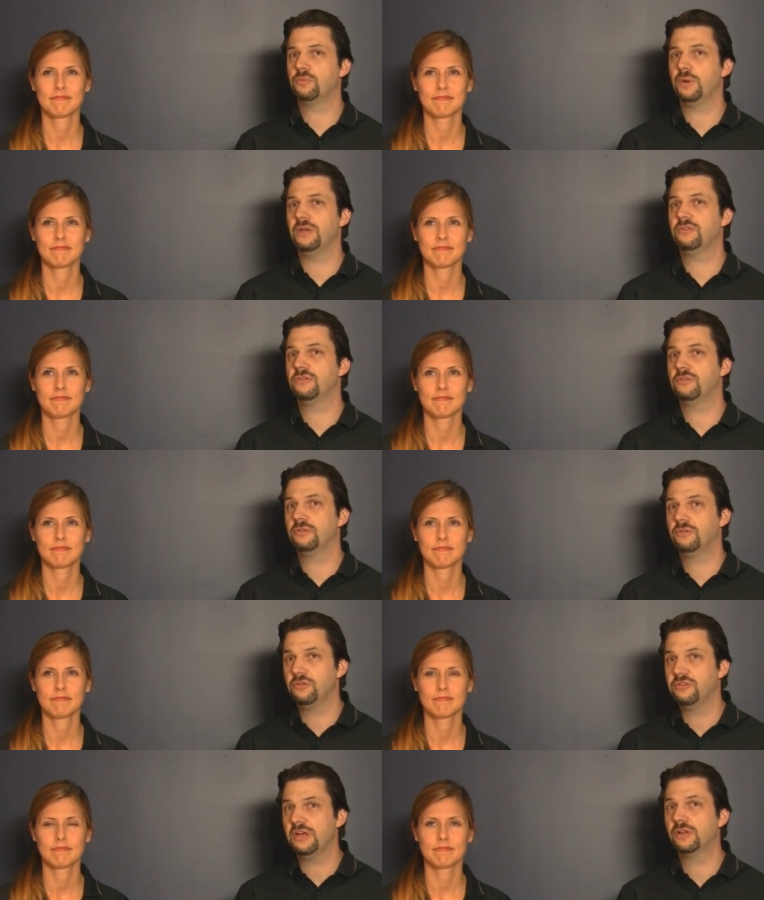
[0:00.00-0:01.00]
Speaker 1: this way to,
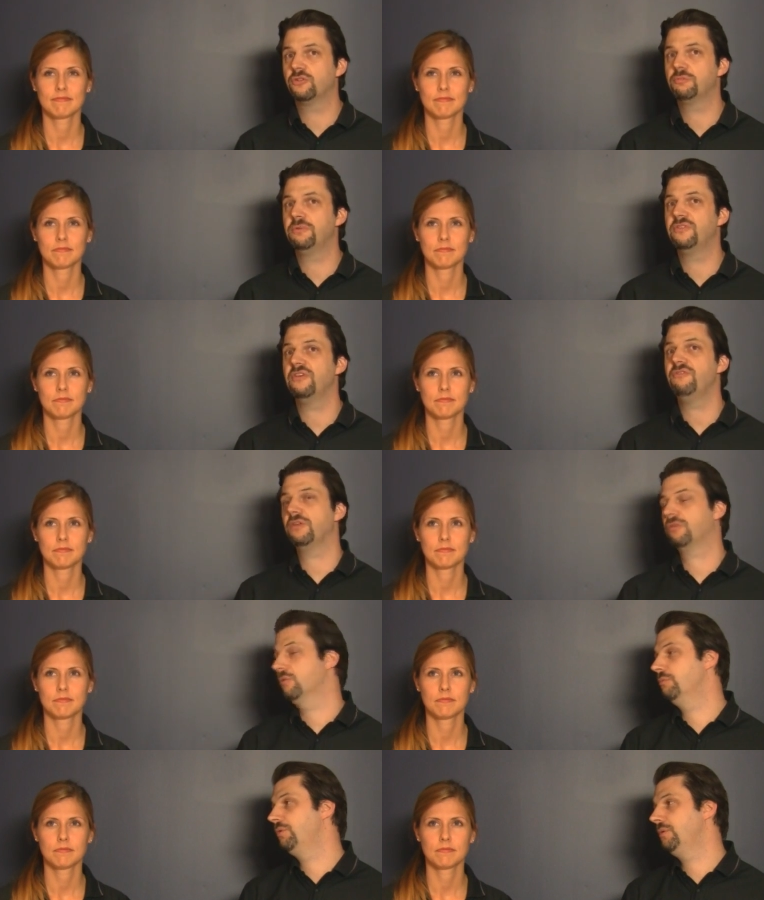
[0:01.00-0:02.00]
to tailor specific
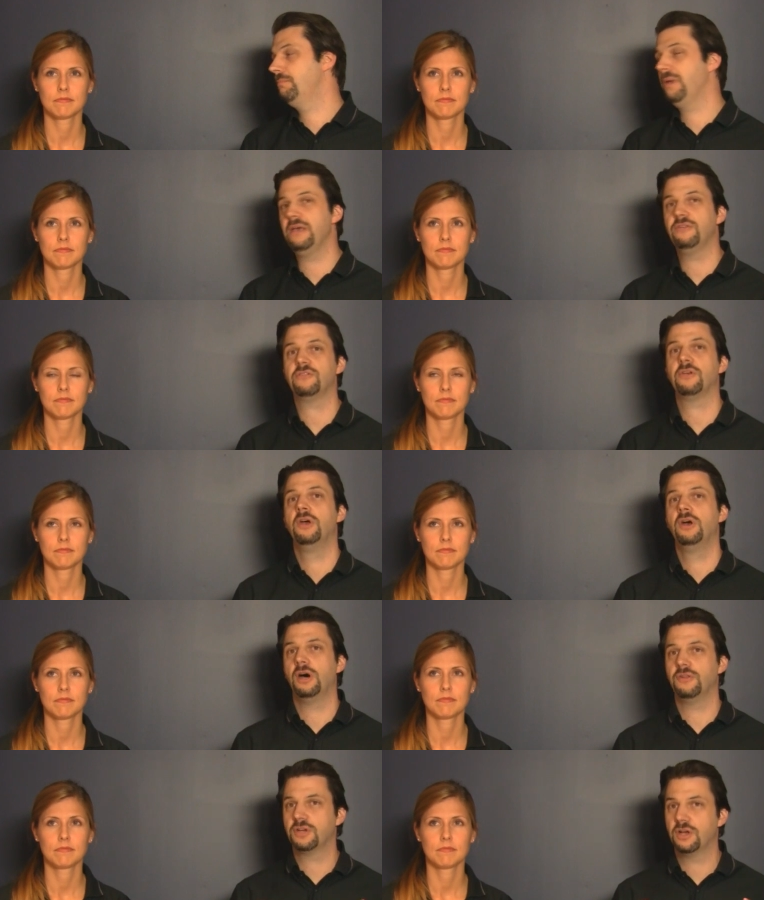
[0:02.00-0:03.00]
throughput based
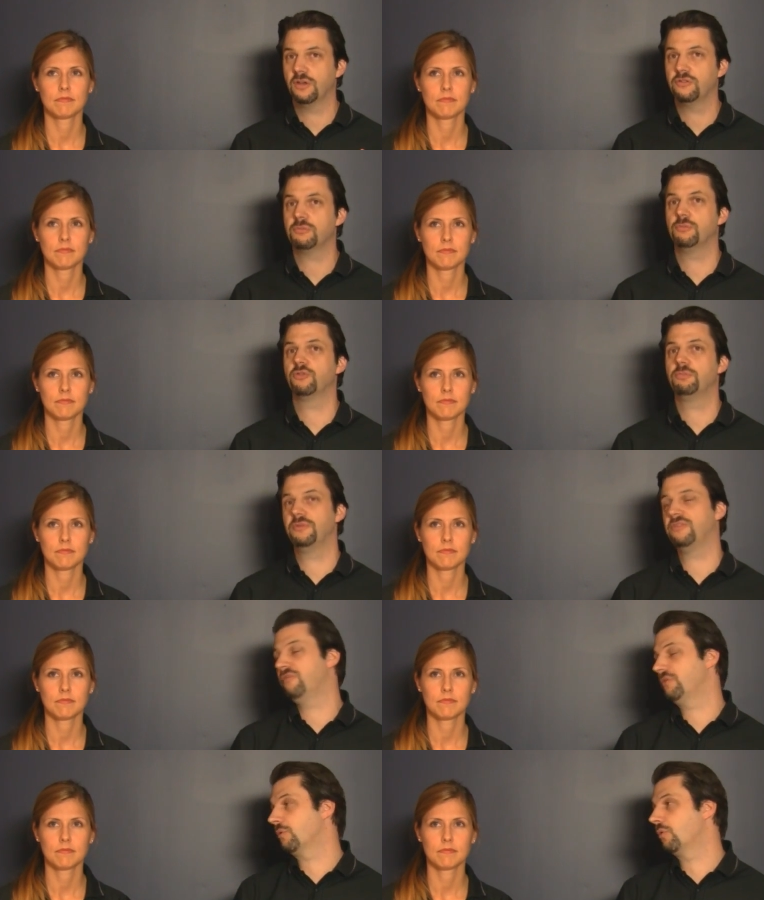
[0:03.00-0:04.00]
on the
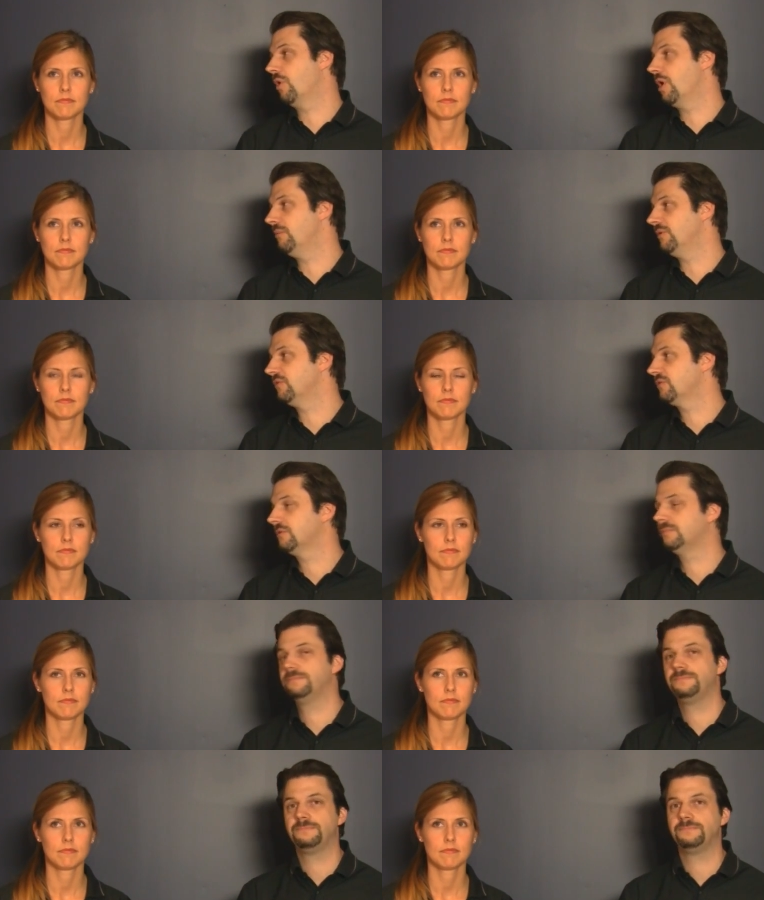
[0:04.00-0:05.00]
customer-specific requirements.
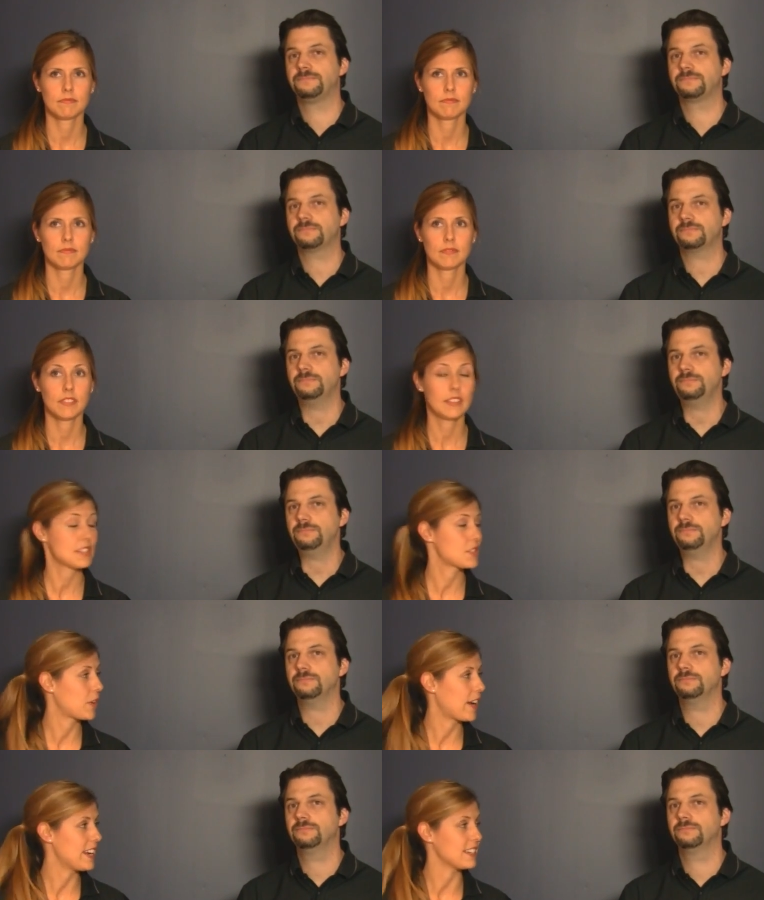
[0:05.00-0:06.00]

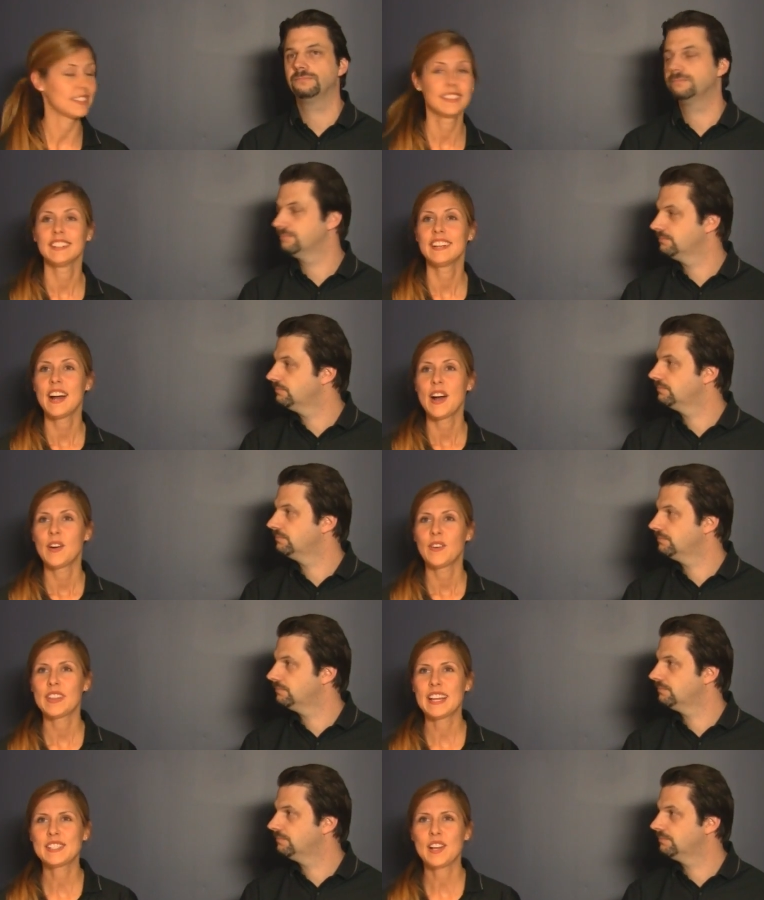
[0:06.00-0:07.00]
Speaker 2: That's great.
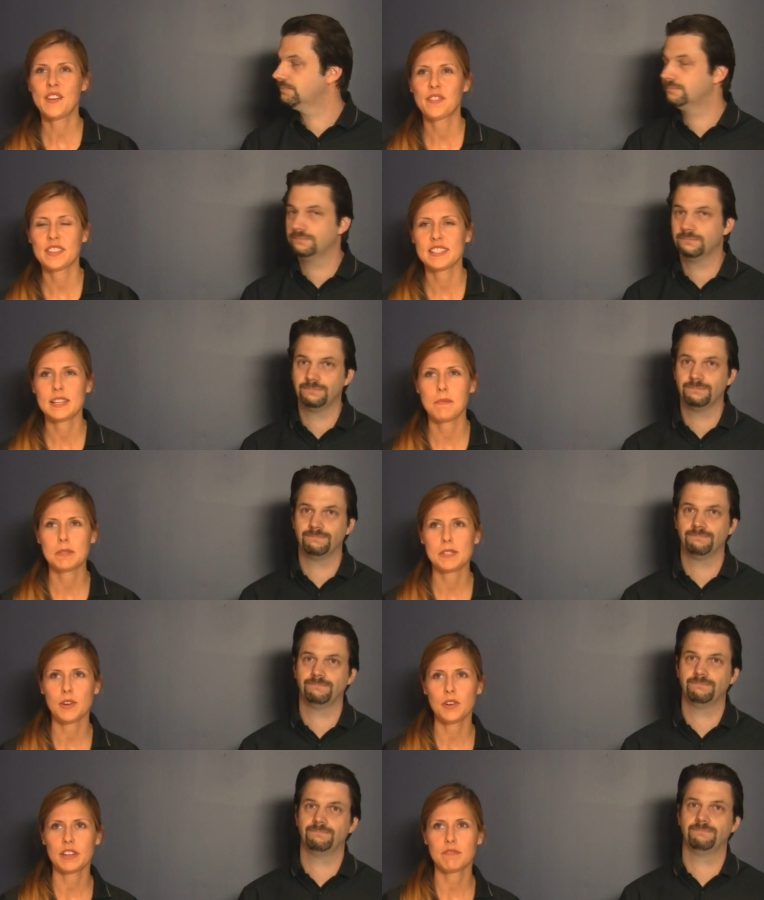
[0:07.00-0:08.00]
Well, that's all for this
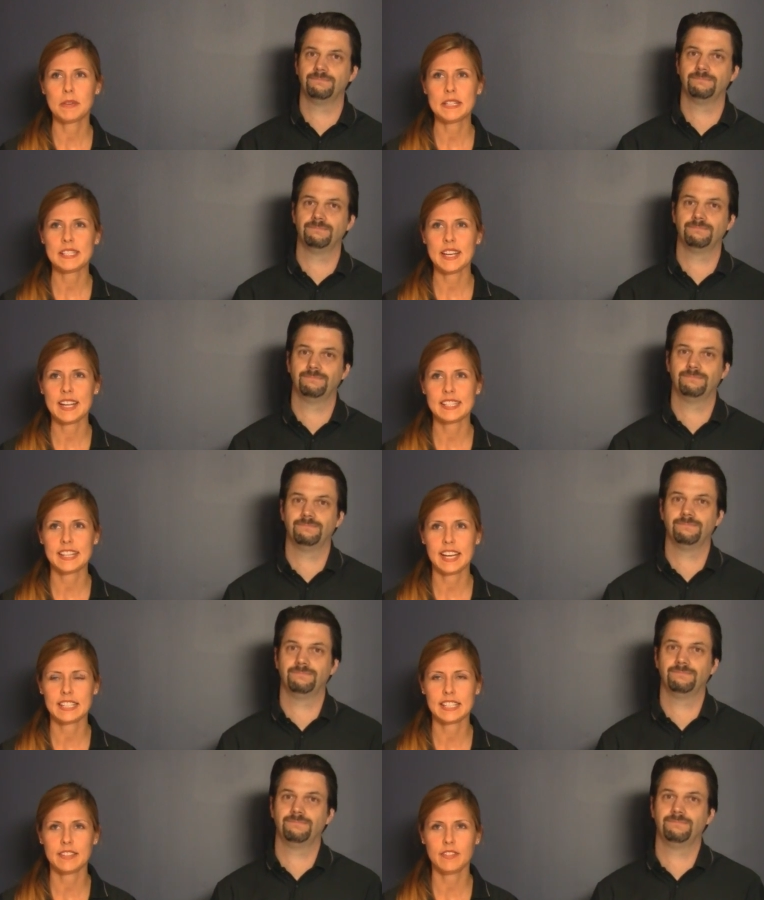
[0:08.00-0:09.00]
episode of P C I's
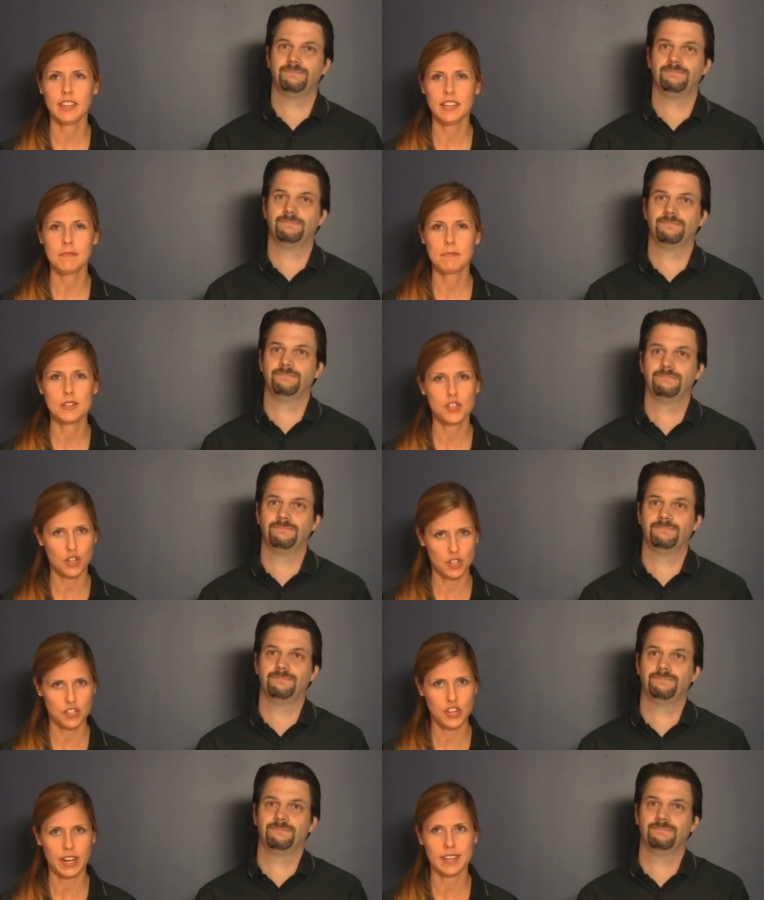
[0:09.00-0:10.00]
Tech T V. Be
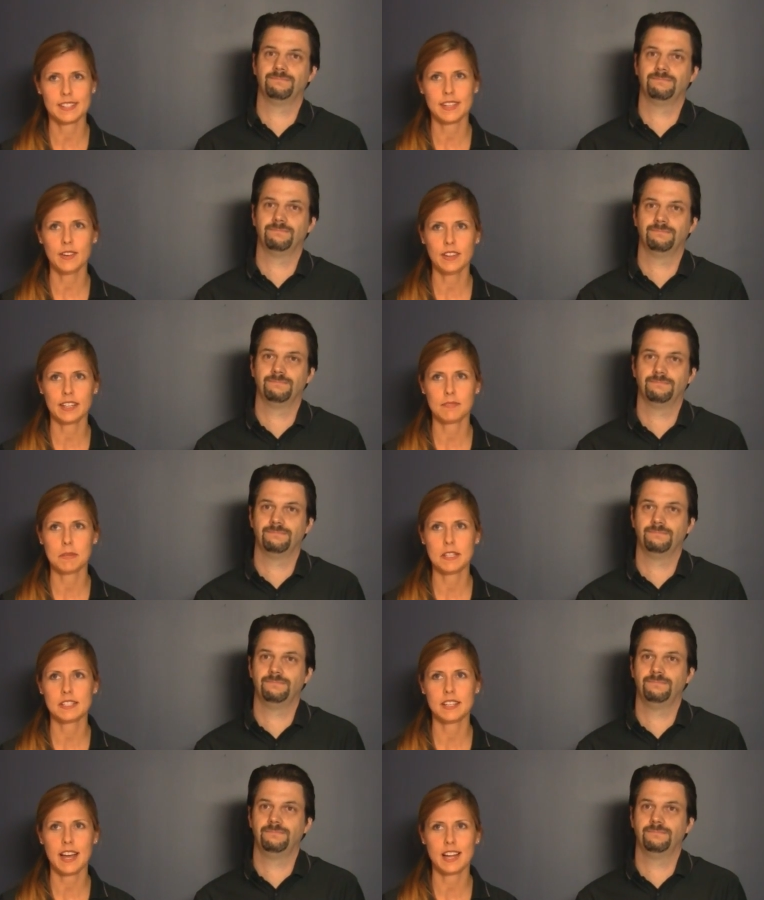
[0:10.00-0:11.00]
sure to check us out at
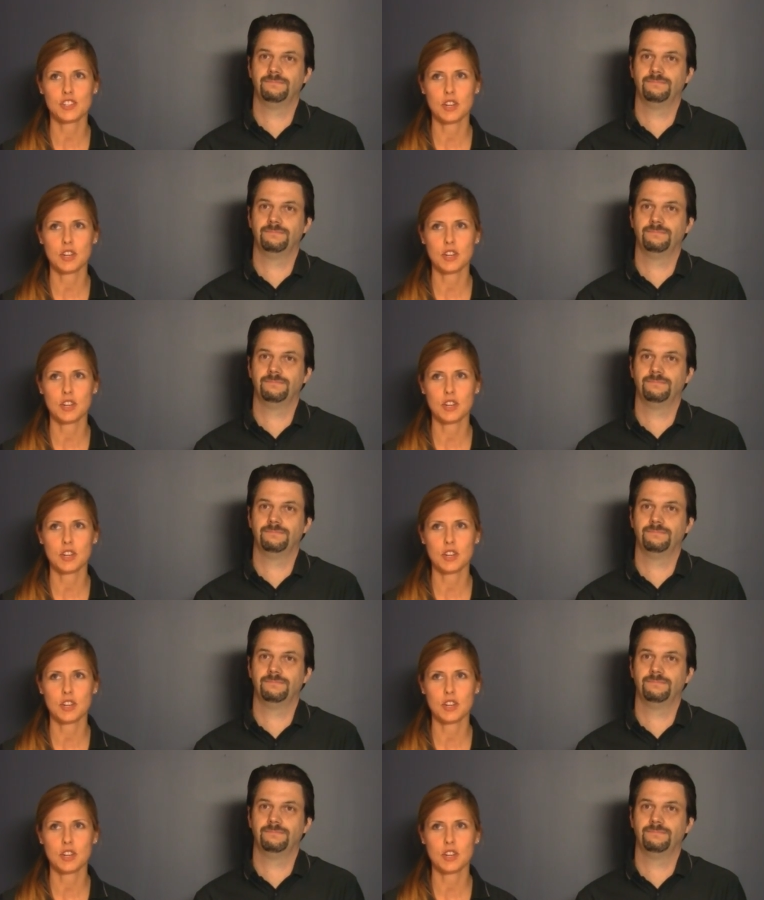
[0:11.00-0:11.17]
P C I